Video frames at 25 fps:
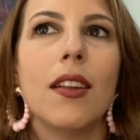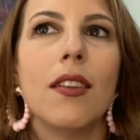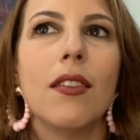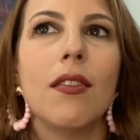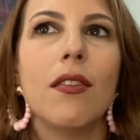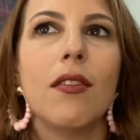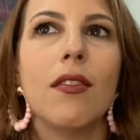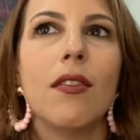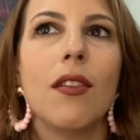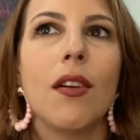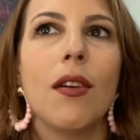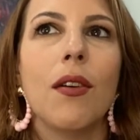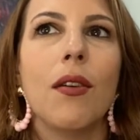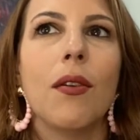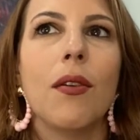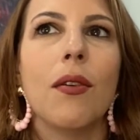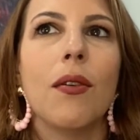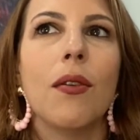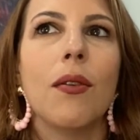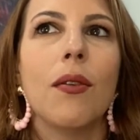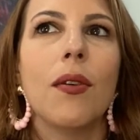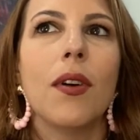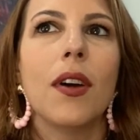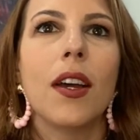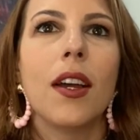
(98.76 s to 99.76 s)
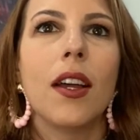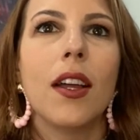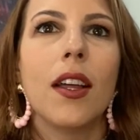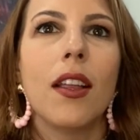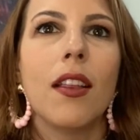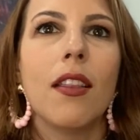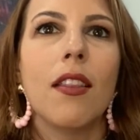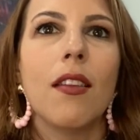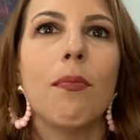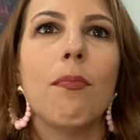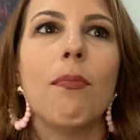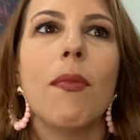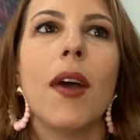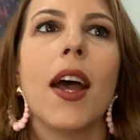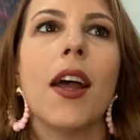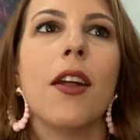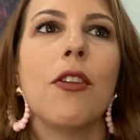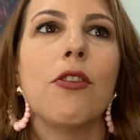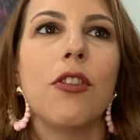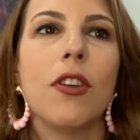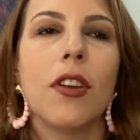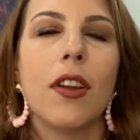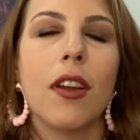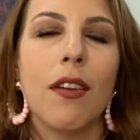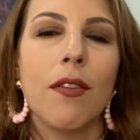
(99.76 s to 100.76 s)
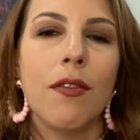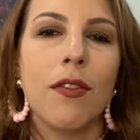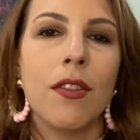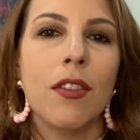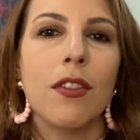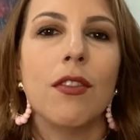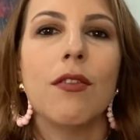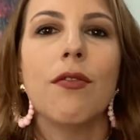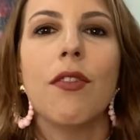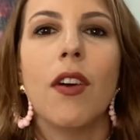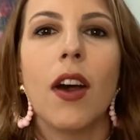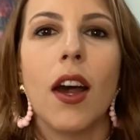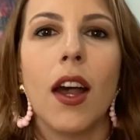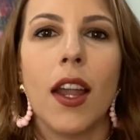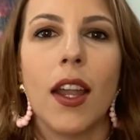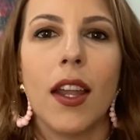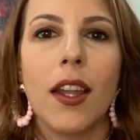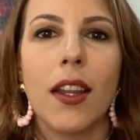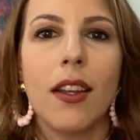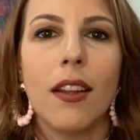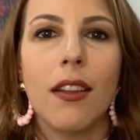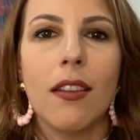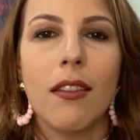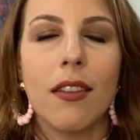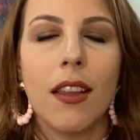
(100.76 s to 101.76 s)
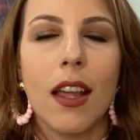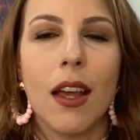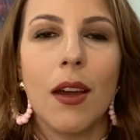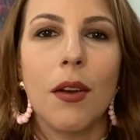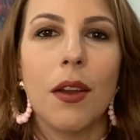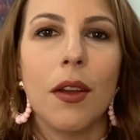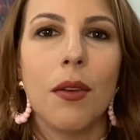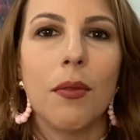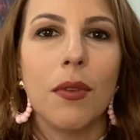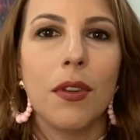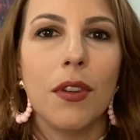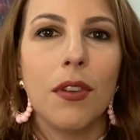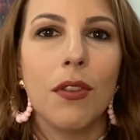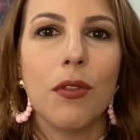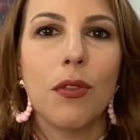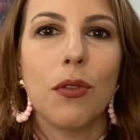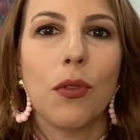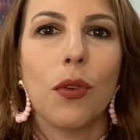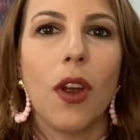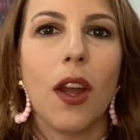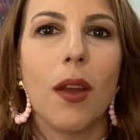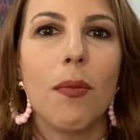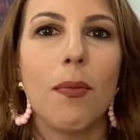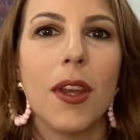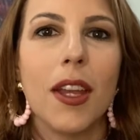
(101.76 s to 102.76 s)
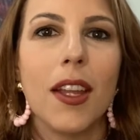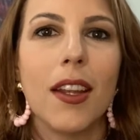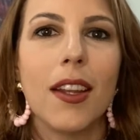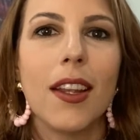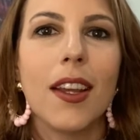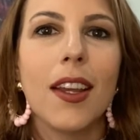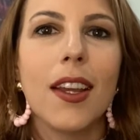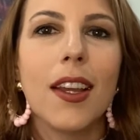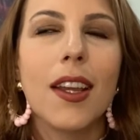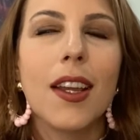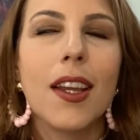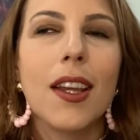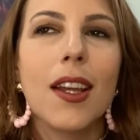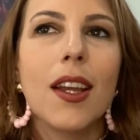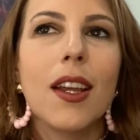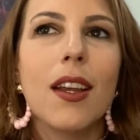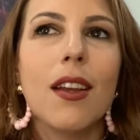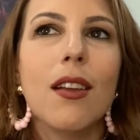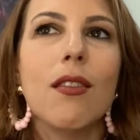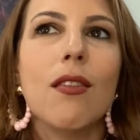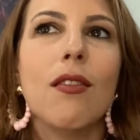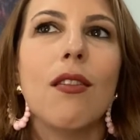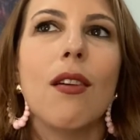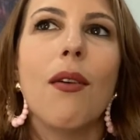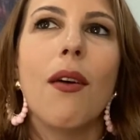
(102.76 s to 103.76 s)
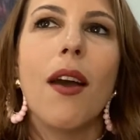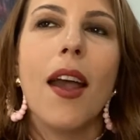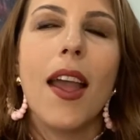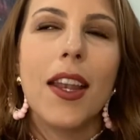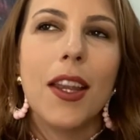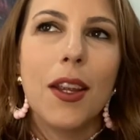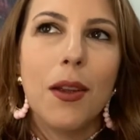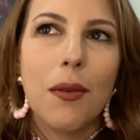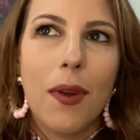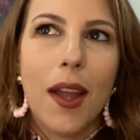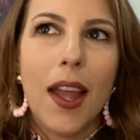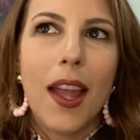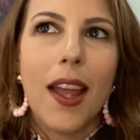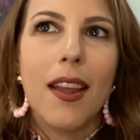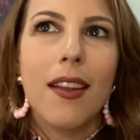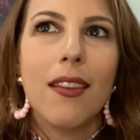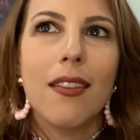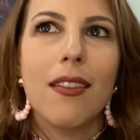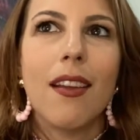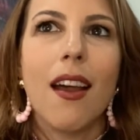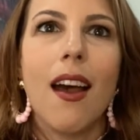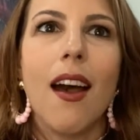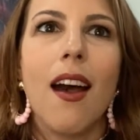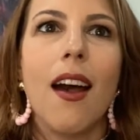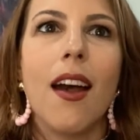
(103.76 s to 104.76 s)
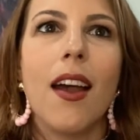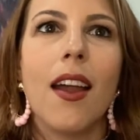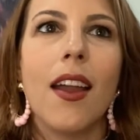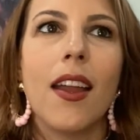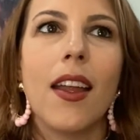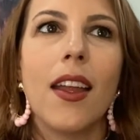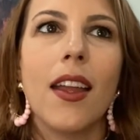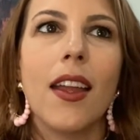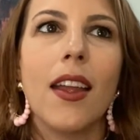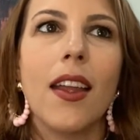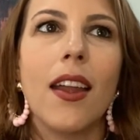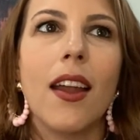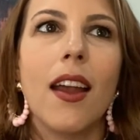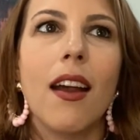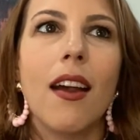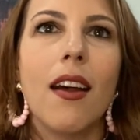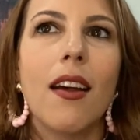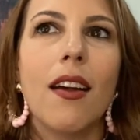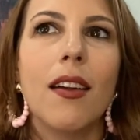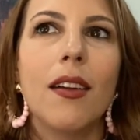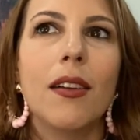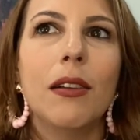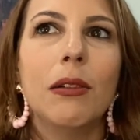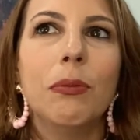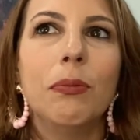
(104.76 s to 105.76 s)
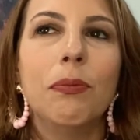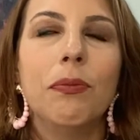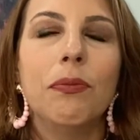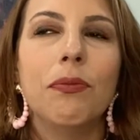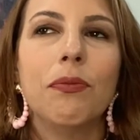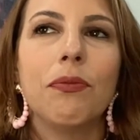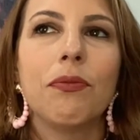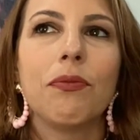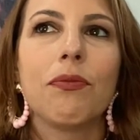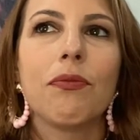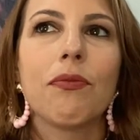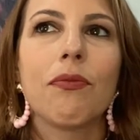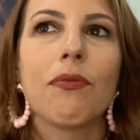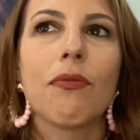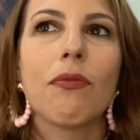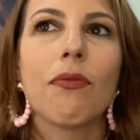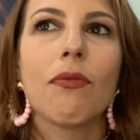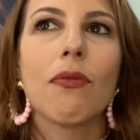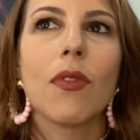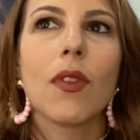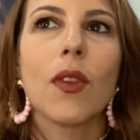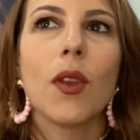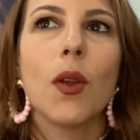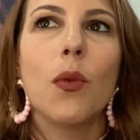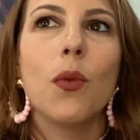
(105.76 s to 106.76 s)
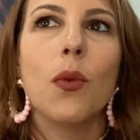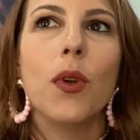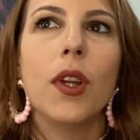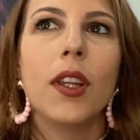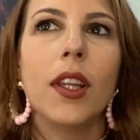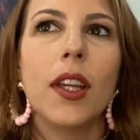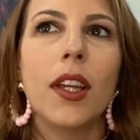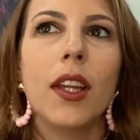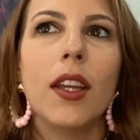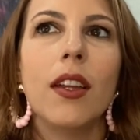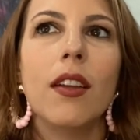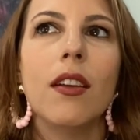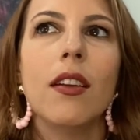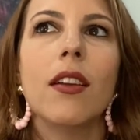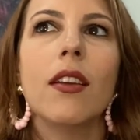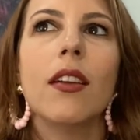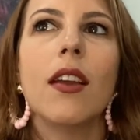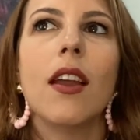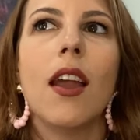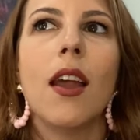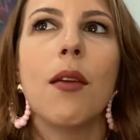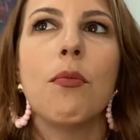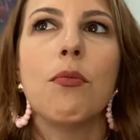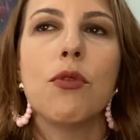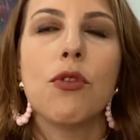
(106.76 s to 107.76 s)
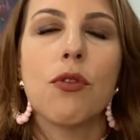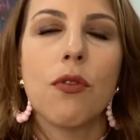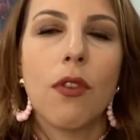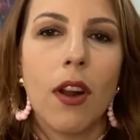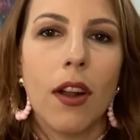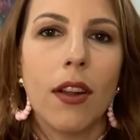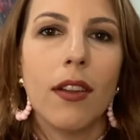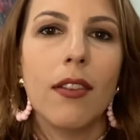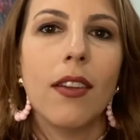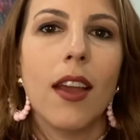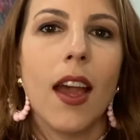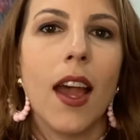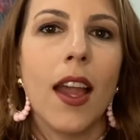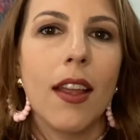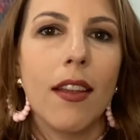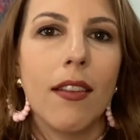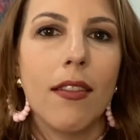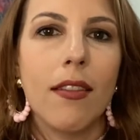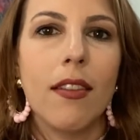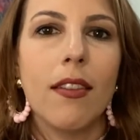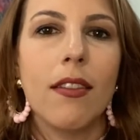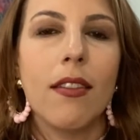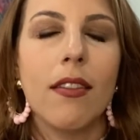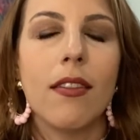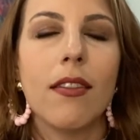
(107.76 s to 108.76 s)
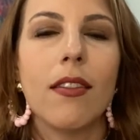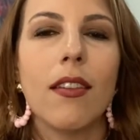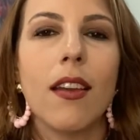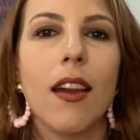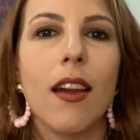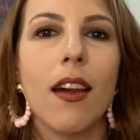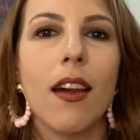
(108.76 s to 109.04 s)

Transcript: so the magic of the divine is how I would describe it. So anyways, I really am drawn to Isis